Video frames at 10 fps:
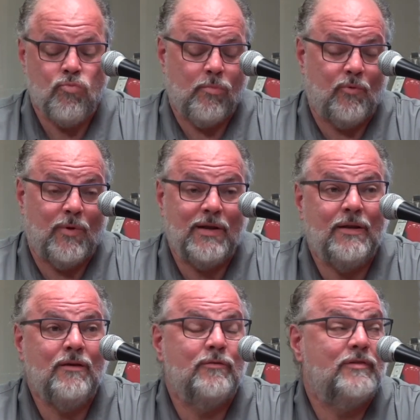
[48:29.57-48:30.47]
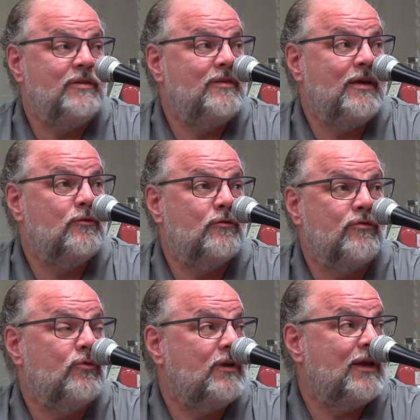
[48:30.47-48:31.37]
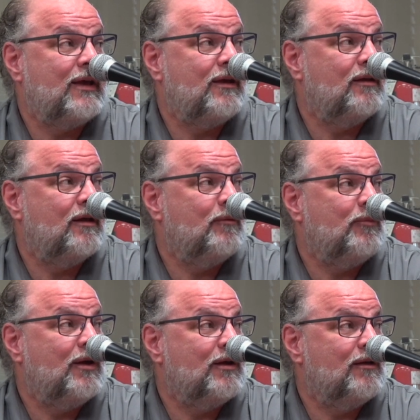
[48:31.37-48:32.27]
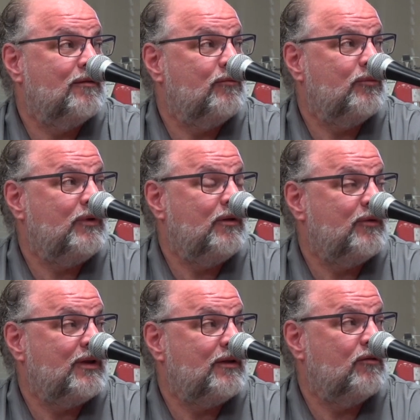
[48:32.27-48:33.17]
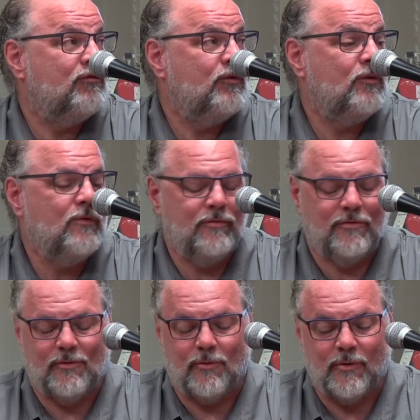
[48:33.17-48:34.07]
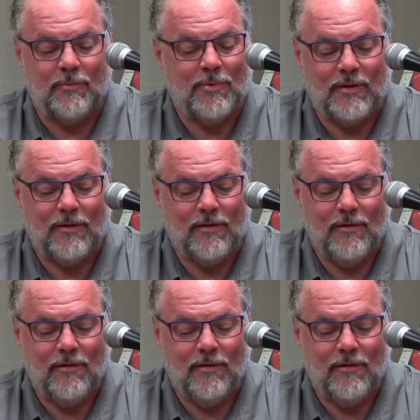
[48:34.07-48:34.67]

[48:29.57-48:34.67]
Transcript: But right now she's cancer-free, and we don't need the full story, but